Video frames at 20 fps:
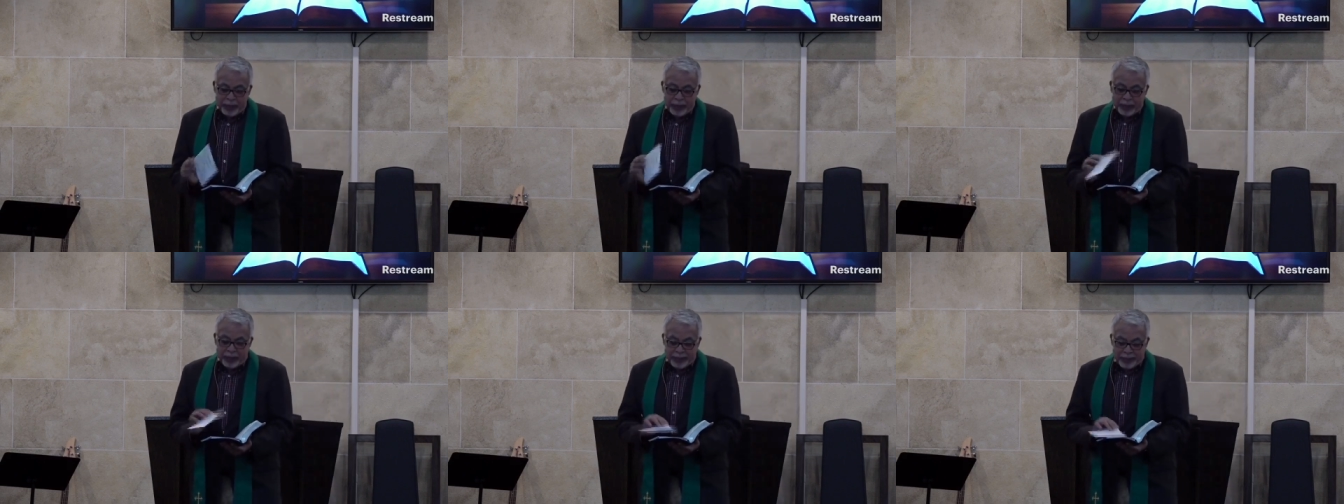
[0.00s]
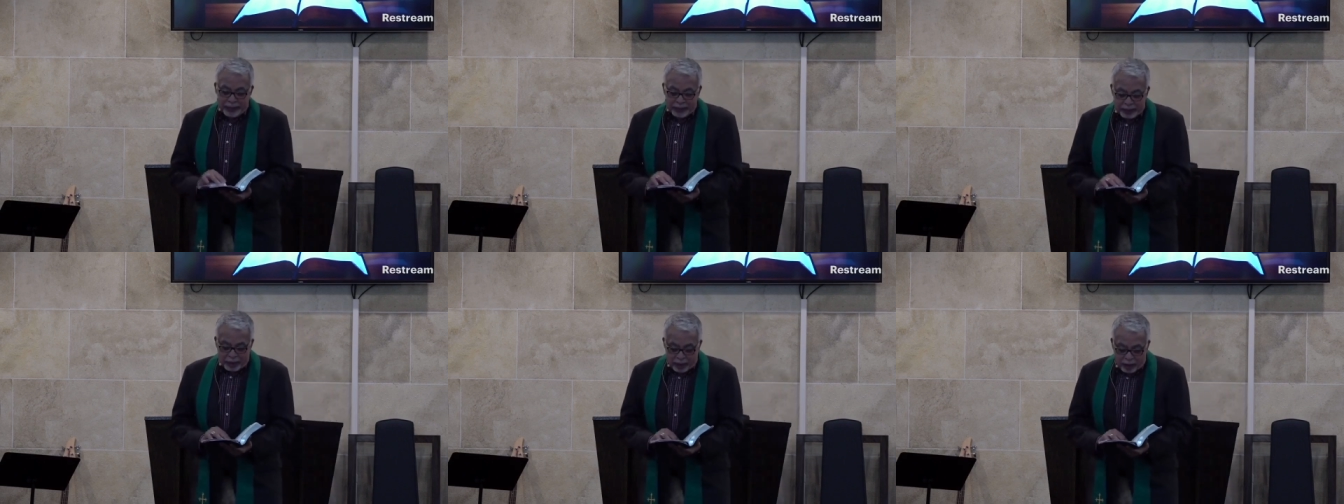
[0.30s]

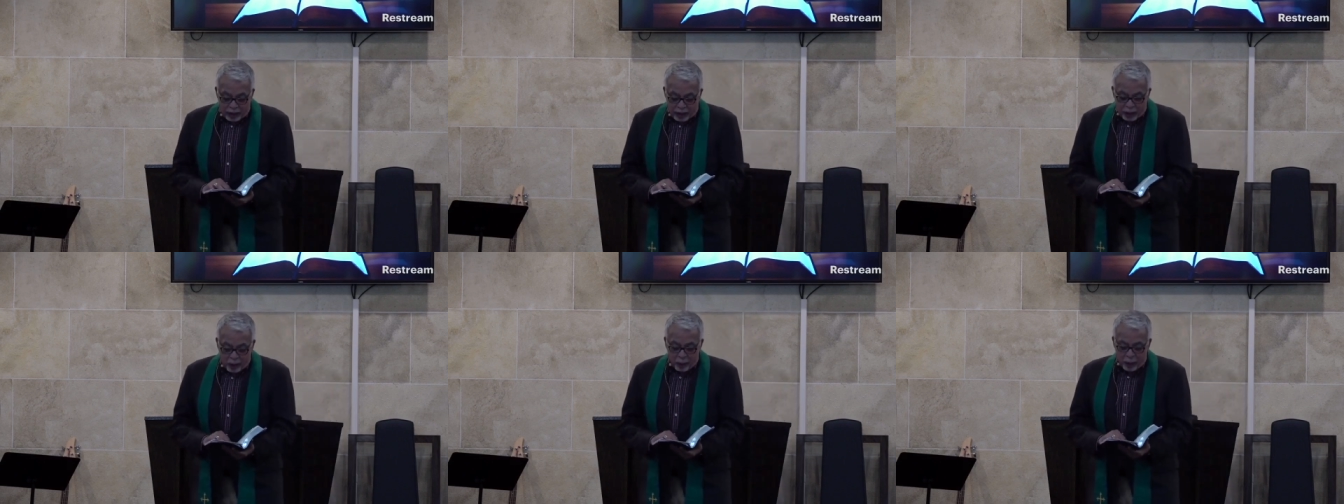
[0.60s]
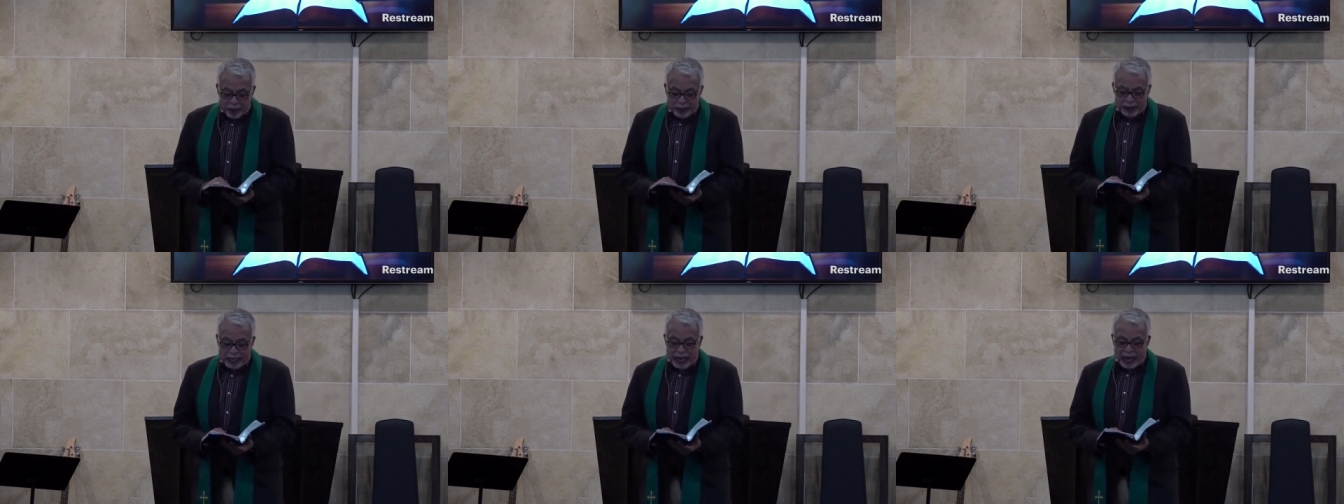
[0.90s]
It is
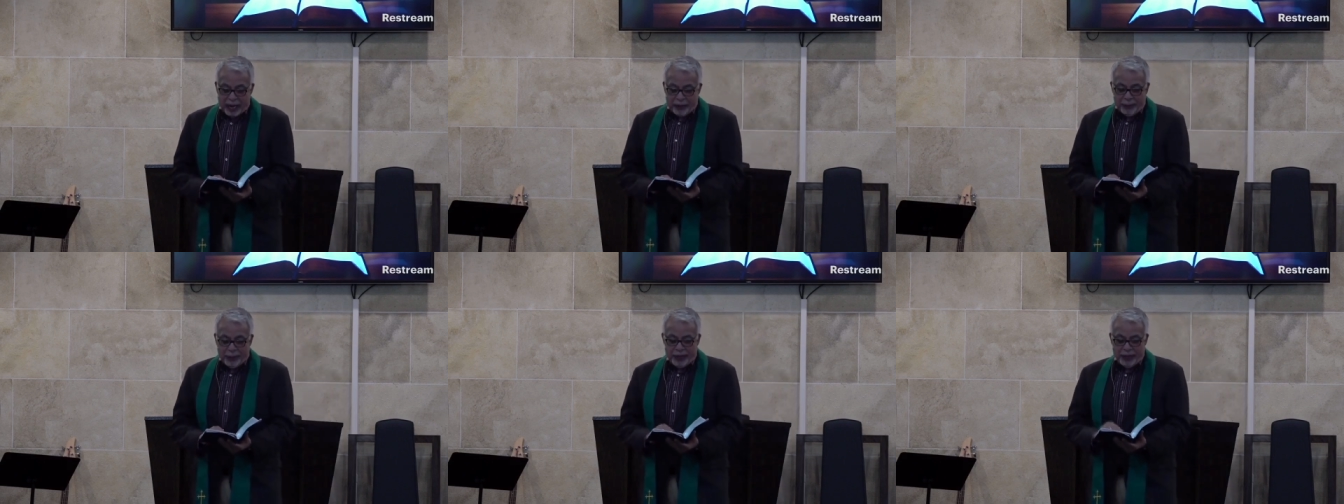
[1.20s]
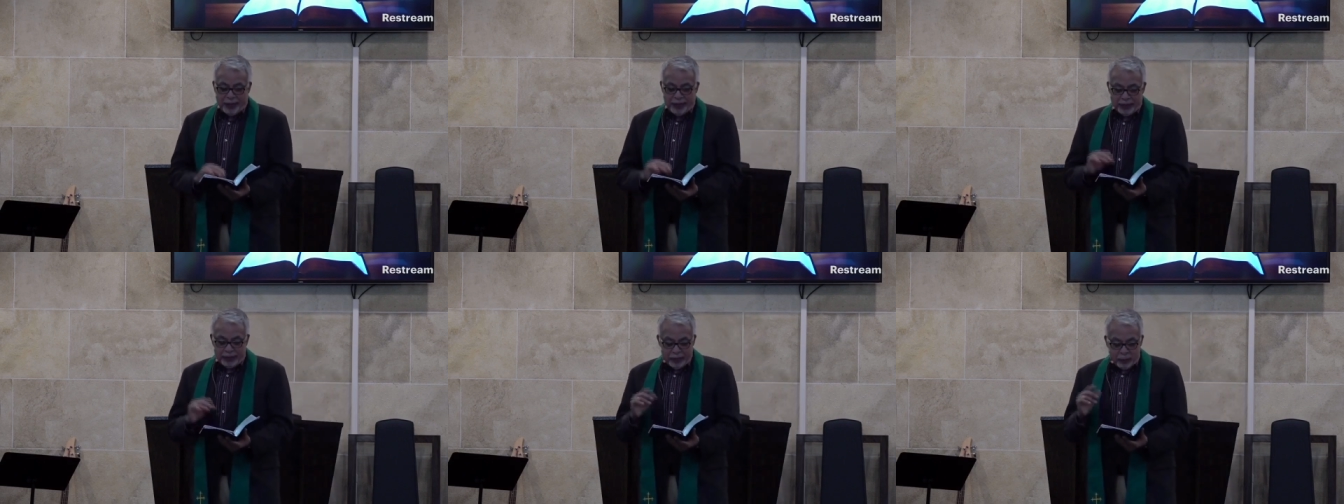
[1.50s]
always
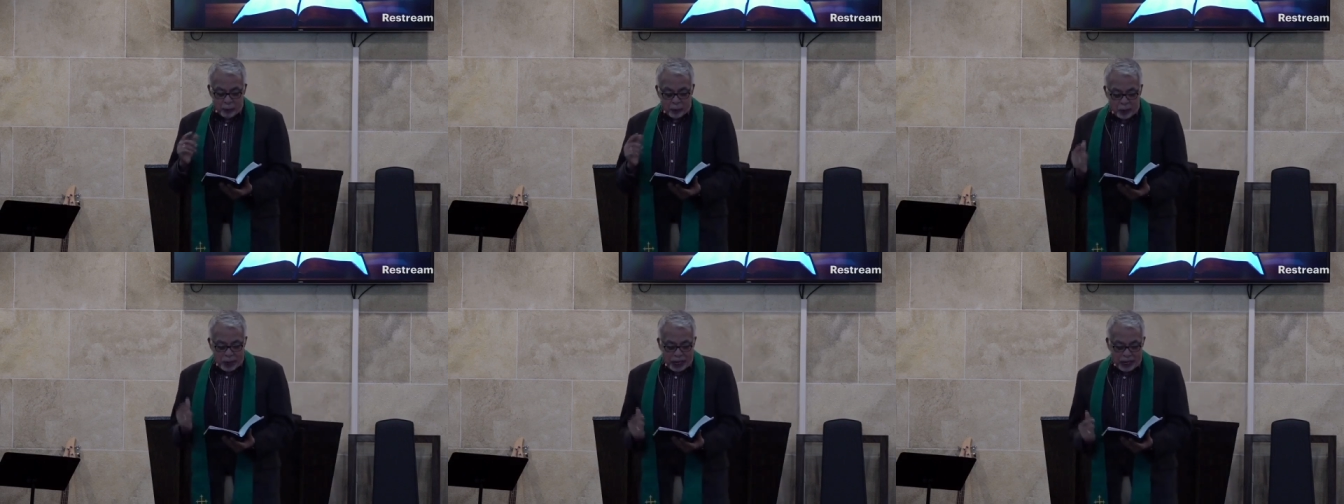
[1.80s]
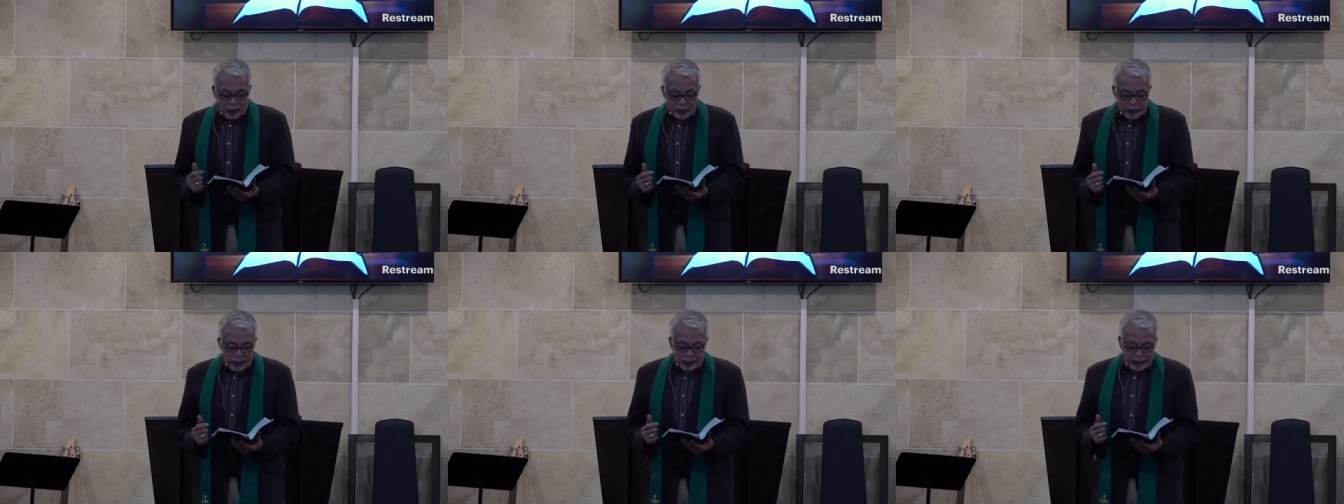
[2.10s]
happening. It is
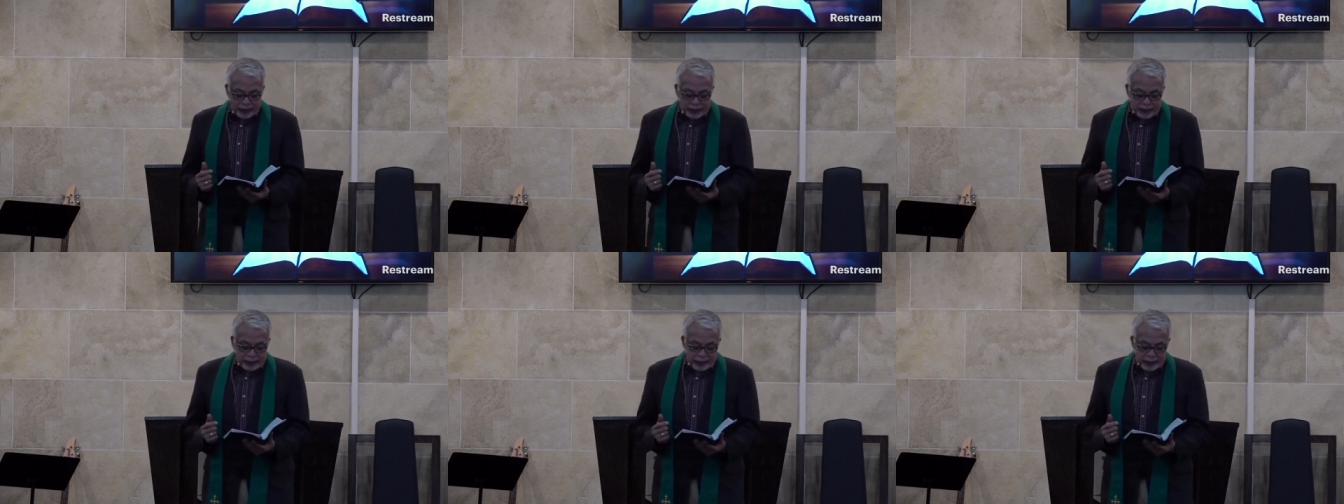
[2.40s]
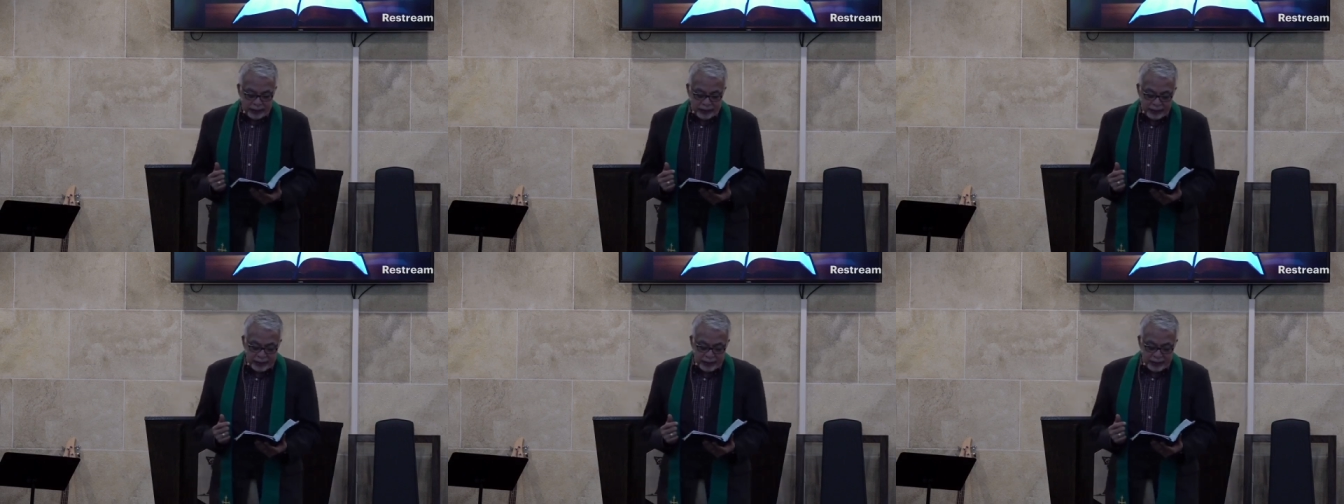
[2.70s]
around us.